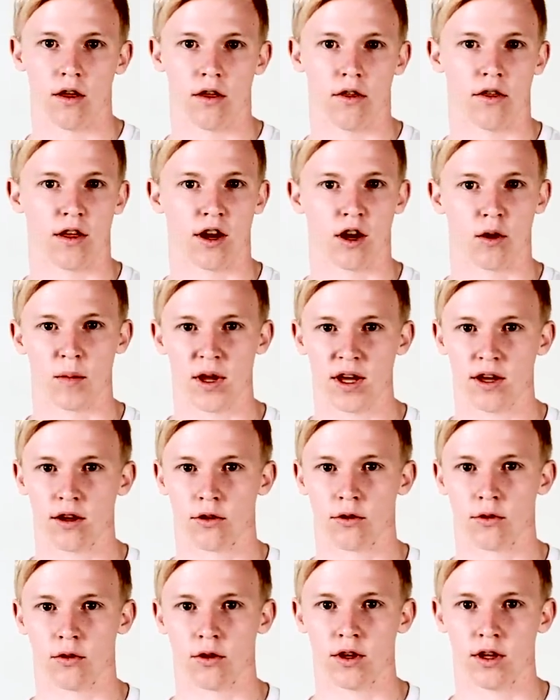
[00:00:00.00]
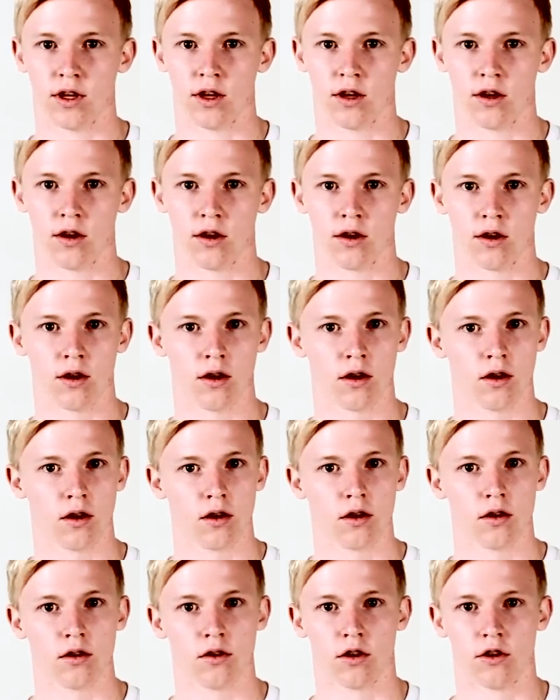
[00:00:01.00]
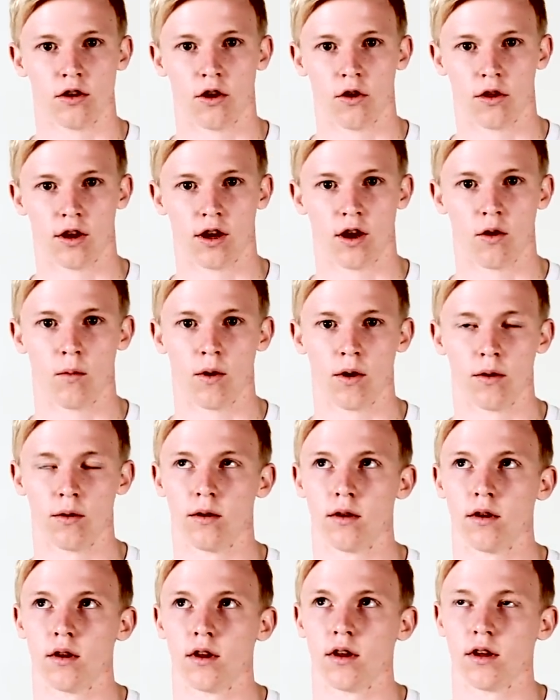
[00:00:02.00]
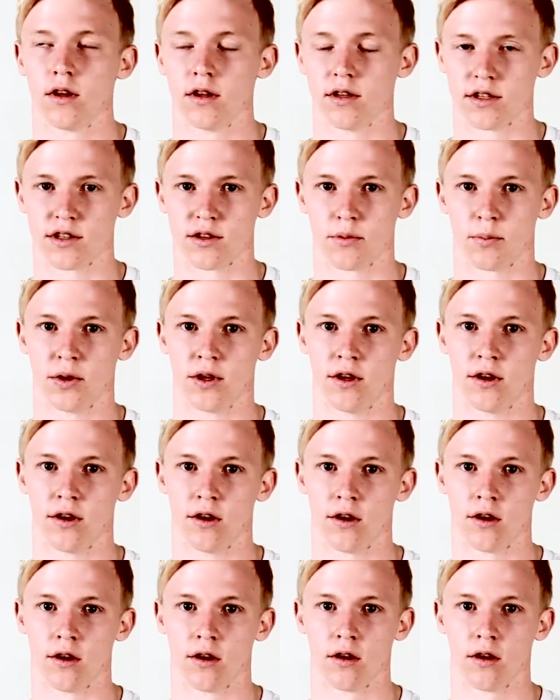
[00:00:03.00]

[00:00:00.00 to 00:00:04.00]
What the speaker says: that I'll make it through the year, to know that I won't disappear.